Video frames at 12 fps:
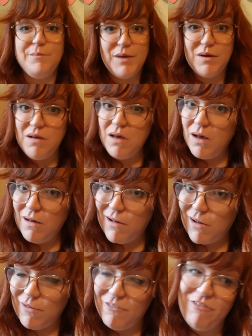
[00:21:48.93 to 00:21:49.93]

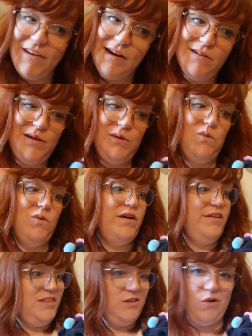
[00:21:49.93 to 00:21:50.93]
Oh, very
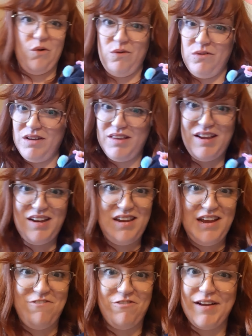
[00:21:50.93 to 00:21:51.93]
cool. Totally
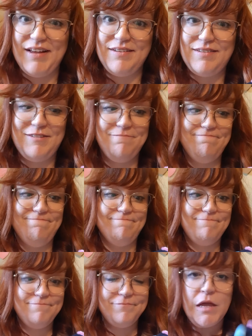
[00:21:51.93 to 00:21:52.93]
different.
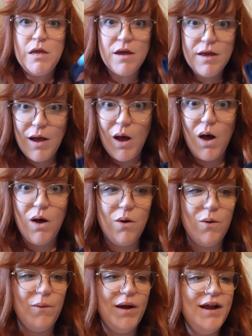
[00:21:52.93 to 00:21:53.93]

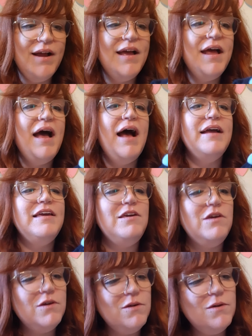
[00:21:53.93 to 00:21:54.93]
Oh,
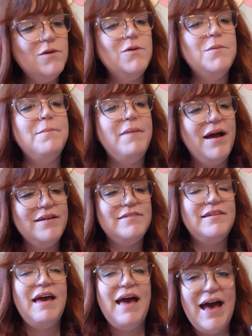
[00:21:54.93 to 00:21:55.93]
you
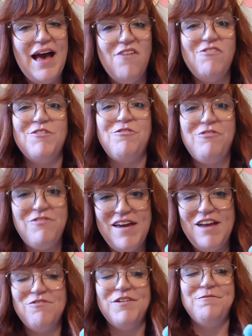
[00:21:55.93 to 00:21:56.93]
must have a
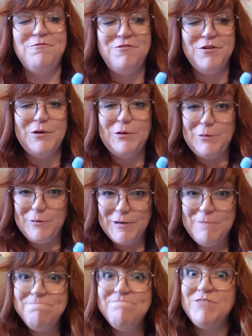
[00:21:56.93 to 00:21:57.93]
favorite food.
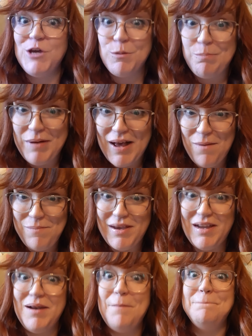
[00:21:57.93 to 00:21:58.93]
Your
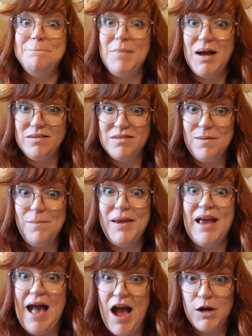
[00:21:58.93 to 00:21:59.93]
puppet must
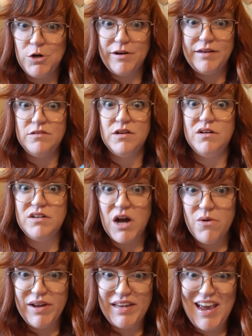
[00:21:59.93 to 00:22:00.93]
be hungry, so
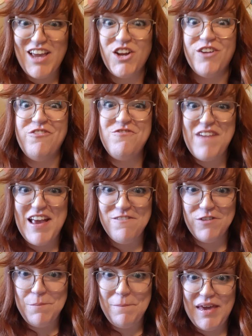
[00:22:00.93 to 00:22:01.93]
go and get your
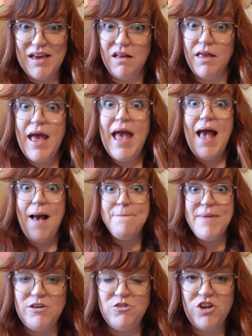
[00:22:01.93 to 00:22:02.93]
favorite meal and
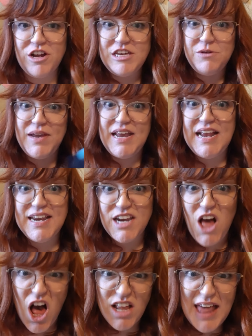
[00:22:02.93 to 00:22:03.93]
sure you eat it
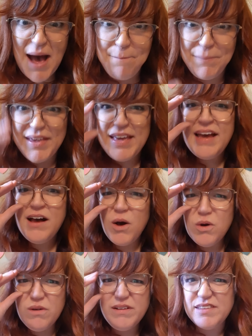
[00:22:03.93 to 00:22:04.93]
all up.
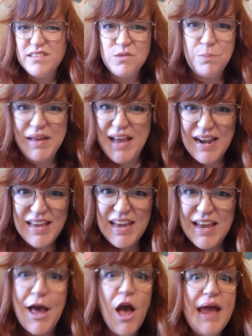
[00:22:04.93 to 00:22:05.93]
Ooh, is it
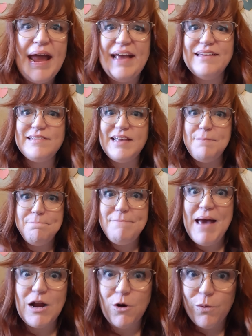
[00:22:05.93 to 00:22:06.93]
spaghetti? Is it
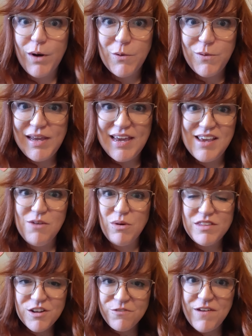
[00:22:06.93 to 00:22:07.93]
macaroni?
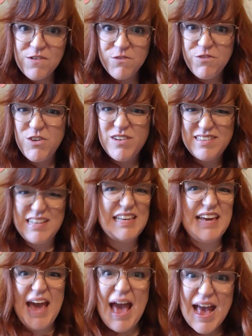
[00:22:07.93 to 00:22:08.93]
What's your favorite food? Is it
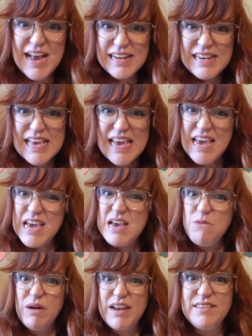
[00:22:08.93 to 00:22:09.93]
candy?
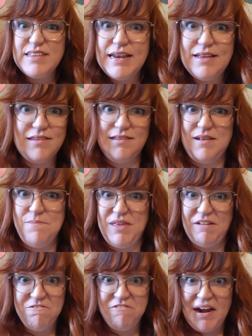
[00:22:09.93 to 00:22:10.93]
What is it? Is it
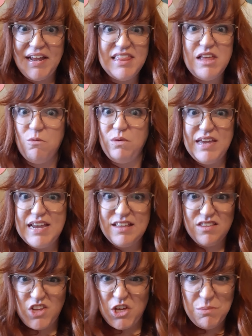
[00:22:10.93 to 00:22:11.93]
something funny that we
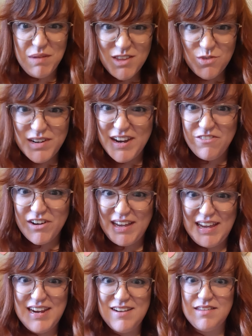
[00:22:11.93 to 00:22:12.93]
as humans would never
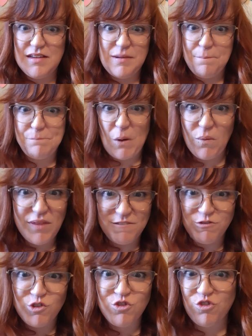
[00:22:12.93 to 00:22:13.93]
eat? Is it a bowl
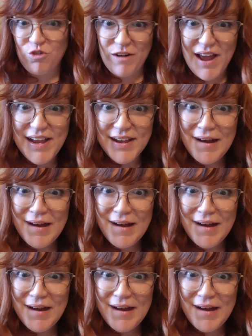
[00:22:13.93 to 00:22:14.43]
of string?